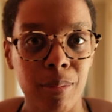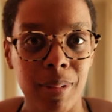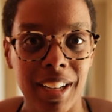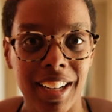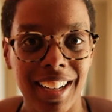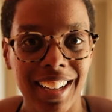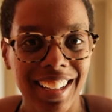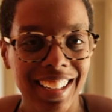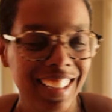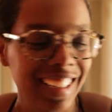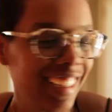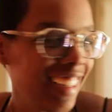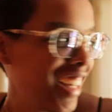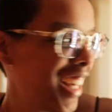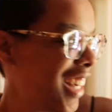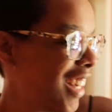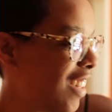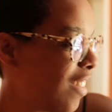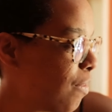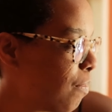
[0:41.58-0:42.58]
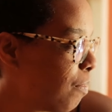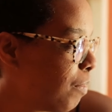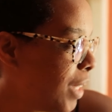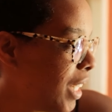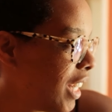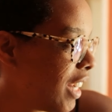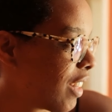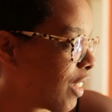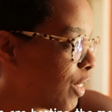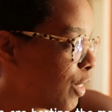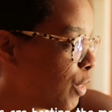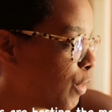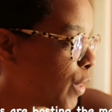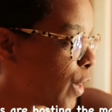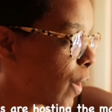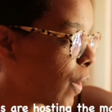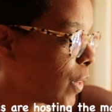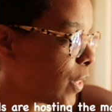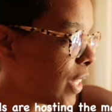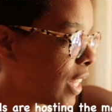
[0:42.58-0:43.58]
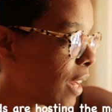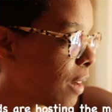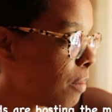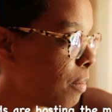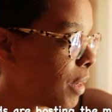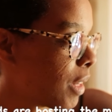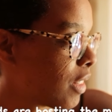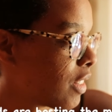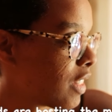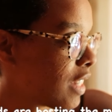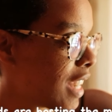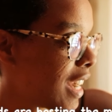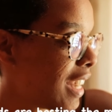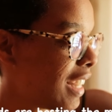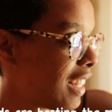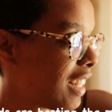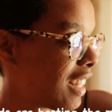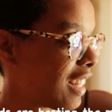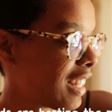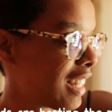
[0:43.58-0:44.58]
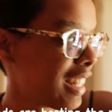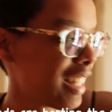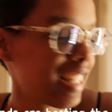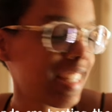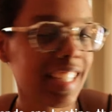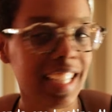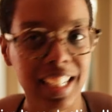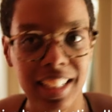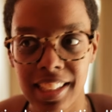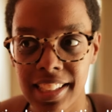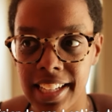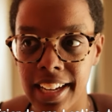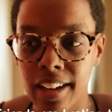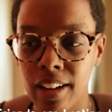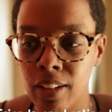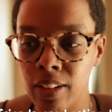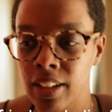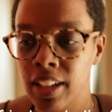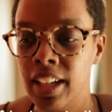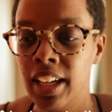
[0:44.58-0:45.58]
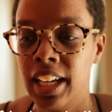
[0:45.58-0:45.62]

my mini little photo set up outside because the sun's out